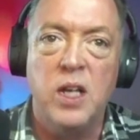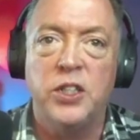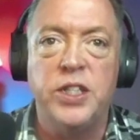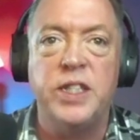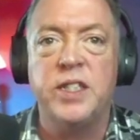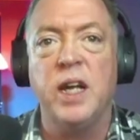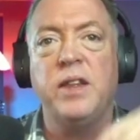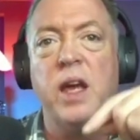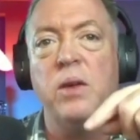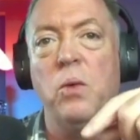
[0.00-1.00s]
She said
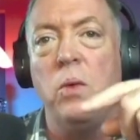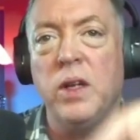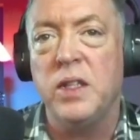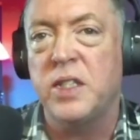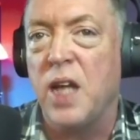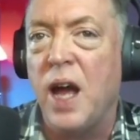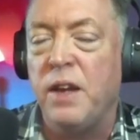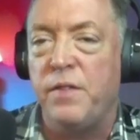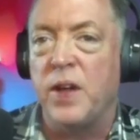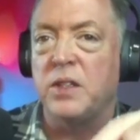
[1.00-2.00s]
that one of the side
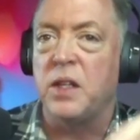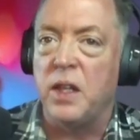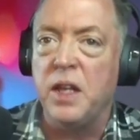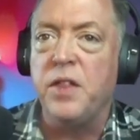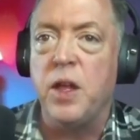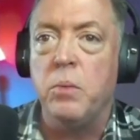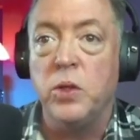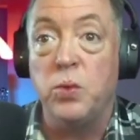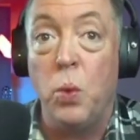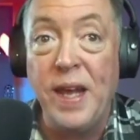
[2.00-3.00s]
effects of the lithium
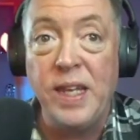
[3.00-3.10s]
was weight